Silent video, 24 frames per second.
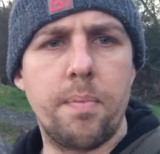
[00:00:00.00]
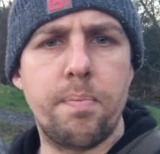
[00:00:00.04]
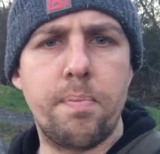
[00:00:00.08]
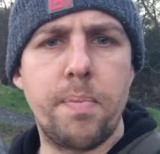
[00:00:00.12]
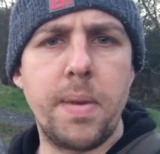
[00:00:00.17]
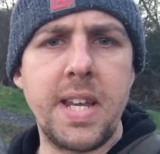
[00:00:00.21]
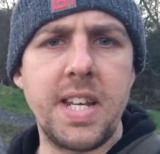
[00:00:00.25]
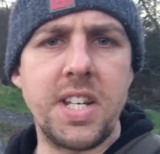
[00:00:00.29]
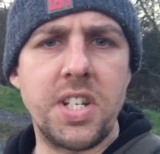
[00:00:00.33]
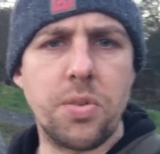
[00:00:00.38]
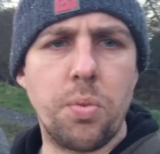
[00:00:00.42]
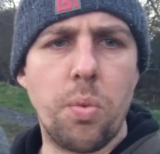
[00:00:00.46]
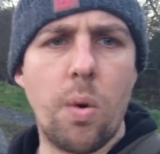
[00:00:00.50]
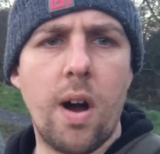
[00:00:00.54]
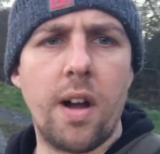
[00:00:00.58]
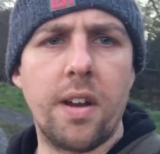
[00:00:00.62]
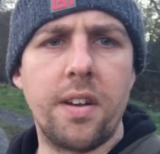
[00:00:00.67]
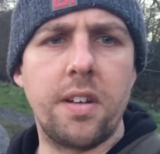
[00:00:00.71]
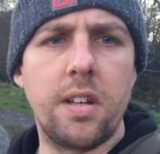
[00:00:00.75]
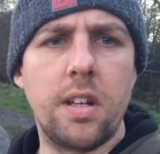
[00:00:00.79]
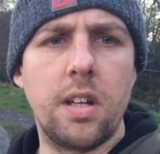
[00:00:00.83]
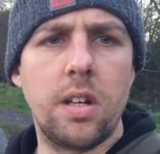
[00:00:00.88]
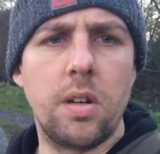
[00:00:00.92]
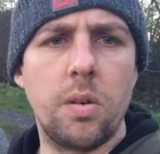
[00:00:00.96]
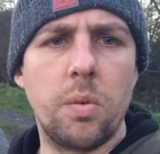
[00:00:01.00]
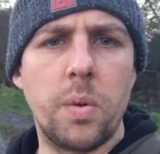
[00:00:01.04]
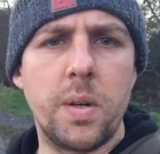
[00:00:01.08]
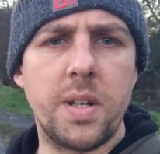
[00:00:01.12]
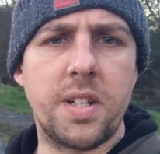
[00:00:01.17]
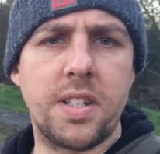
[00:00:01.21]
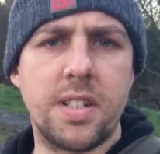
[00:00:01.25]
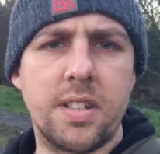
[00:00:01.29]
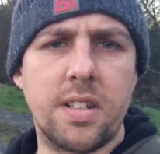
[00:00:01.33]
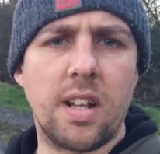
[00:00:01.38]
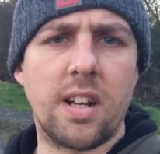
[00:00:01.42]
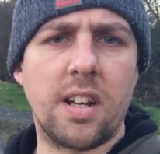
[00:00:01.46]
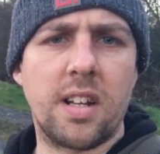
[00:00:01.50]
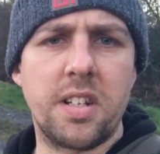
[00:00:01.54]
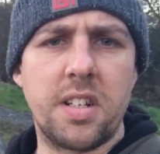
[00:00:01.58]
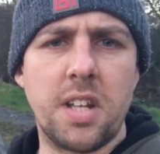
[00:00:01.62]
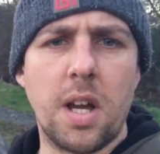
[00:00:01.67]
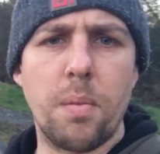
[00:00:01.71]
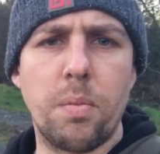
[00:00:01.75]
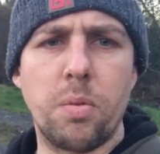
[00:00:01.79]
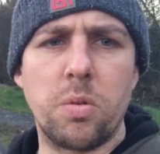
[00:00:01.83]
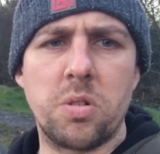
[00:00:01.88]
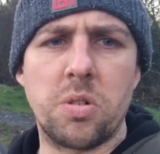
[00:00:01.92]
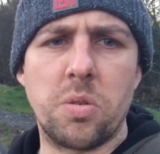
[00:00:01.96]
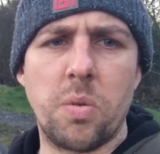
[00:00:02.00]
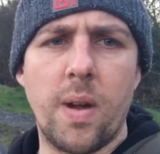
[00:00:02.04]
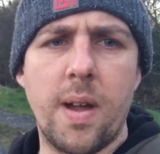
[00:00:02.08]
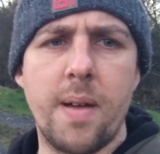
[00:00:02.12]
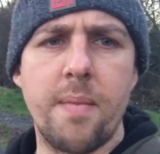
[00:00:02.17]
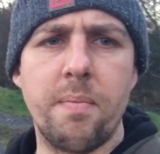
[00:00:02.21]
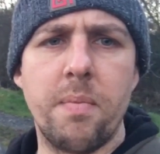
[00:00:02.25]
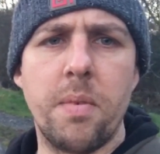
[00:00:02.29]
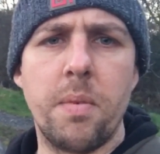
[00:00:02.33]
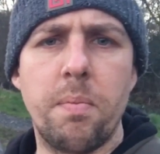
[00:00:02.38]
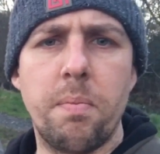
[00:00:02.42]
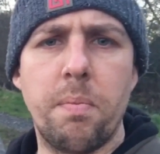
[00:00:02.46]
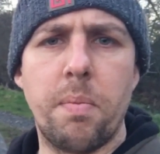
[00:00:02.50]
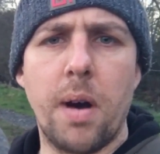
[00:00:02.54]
Beach One, which is like a double swim,